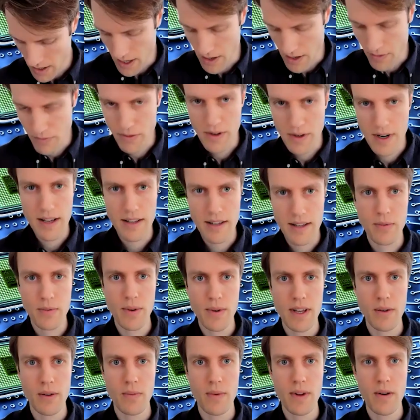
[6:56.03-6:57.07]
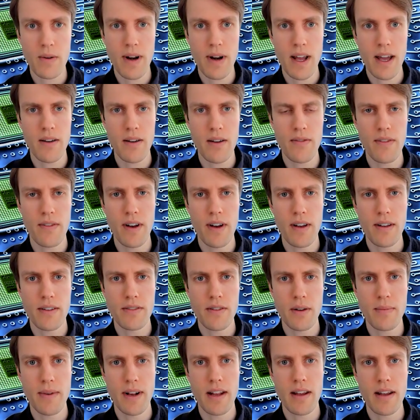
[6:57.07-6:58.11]
And for next week, we don't have
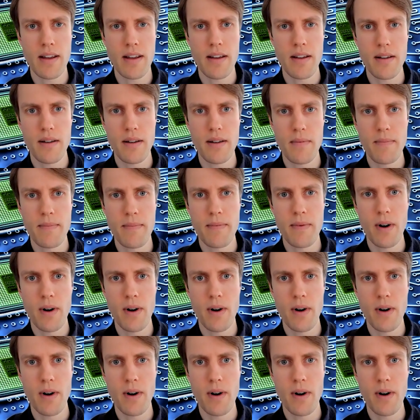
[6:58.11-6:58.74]
so many